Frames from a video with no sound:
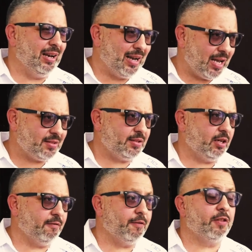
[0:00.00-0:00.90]
Last
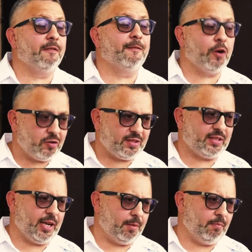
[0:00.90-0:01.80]
year, for the
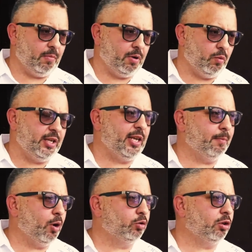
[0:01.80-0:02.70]
first time, we
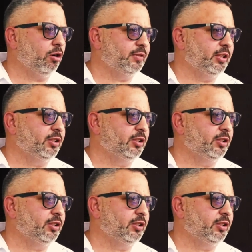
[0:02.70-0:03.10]
came out of